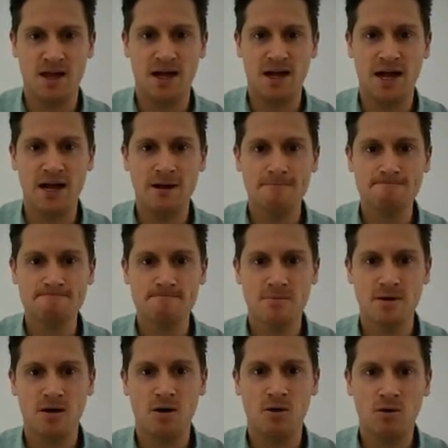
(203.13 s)
Okay,
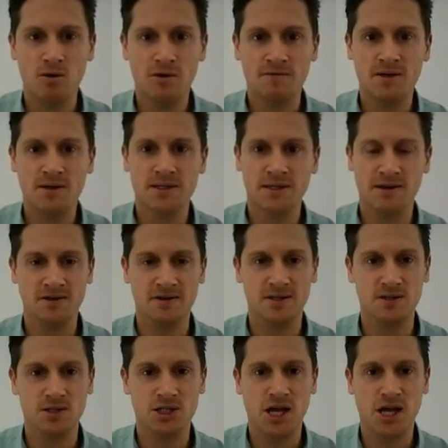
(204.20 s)
all of this stuff
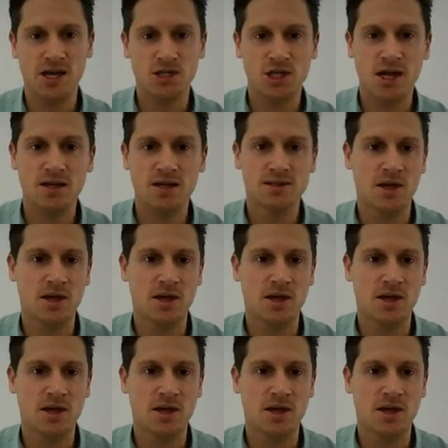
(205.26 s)
is in your cheat sheet,